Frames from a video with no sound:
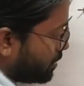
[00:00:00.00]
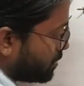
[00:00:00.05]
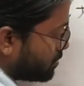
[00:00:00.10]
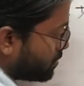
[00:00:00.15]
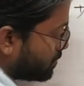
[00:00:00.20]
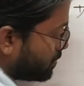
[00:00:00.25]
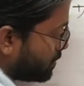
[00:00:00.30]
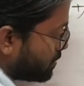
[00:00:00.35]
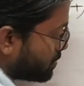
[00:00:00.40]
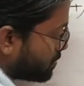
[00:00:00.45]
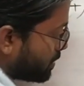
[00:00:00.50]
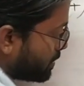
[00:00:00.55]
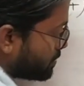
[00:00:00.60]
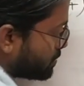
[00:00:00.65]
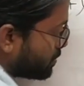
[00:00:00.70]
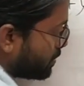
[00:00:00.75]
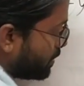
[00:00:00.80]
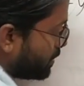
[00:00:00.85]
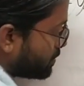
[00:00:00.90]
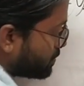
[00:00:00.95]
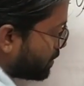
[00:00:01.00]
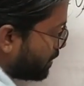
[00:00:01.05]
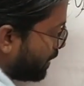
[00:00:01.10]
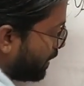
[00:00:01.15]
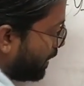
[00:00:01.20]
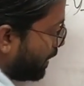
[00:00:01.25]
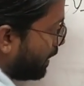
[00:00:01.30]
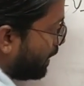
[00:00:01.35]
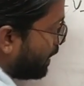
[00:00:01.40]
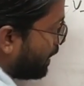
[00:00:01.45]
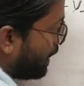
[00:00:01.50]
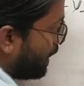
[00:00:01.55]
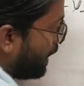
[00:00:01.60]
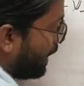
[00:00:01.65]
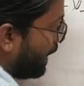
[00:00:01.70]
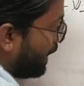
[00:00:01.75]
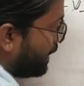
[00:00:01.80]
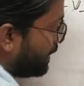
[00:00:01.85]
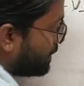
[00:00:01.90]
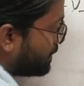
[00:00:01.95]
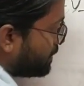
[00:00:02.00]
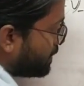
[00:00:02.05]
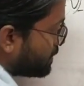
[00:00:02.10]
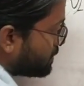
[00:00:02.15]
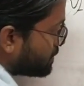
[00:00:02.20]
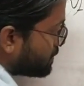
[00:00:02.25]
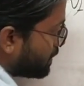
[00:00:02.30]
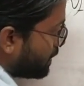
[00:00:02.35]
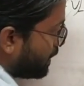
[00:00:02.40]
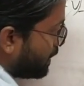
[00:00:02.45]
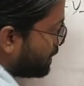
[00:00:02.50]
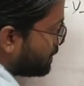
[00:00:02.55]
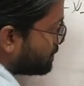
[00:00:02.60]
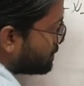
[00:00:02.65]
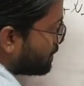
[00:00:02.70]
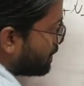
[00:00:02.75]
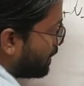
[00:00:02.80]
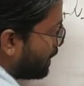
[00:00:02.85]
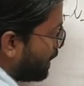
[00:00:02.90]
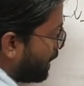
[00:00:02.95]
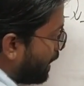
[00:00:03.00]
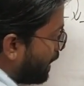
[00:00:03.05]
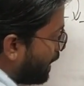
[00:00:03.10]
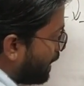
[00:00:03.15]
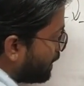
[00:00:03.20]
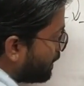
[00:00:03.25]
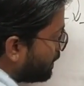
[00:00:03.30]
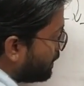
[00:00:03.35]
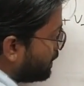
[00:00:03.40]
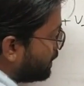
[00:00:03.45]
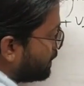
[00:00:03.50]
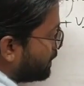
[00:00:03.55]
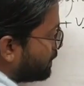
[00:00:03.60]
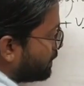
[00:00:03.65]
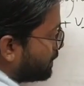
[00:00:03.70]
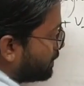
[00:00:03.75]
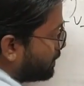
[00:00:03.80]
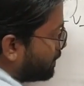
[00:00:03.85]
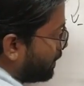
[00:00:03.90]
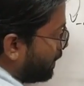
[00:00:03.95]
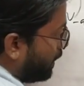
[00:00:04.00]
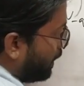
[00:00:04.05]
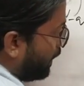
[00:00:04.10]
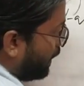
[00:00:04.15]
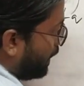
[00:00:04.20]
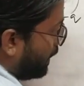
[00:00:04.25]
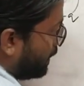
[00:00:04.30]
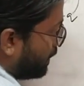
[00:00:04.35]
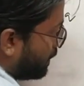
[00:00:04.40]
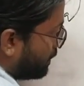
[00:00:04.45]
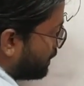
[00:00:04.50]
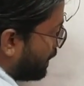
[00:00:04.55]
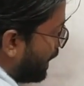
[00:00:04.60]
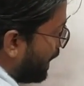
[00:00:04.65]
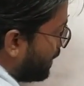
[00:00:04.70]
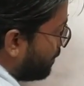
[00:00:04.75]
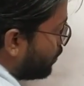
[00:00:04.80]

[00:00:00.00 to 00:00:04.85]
this distance is A and this is R, and the